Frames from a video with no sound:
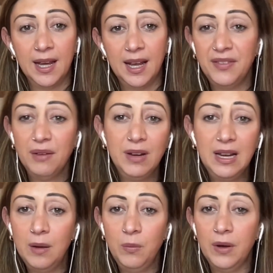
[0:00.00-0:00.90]
If they're
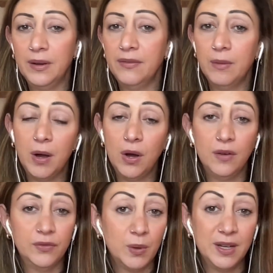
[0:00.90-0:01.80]
really unwell, I'll give them
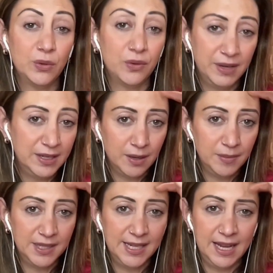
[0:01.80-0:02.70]
half twice or 3
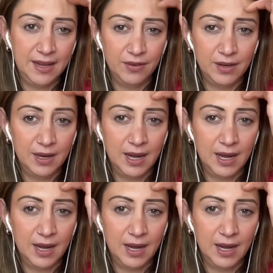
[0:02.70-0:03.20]
times a day even.